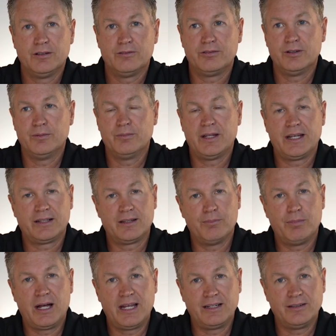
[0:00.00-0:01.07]
from like the
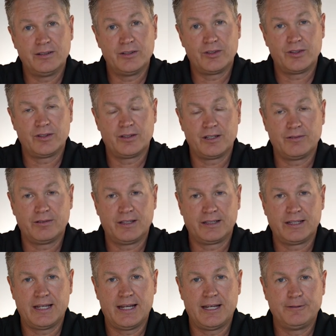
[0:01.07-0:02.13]
binders and stuff
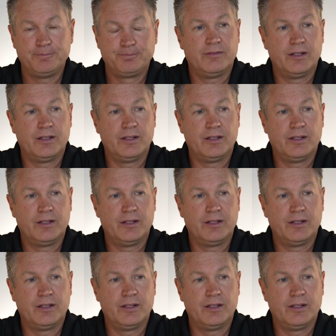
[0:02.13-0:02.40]
like that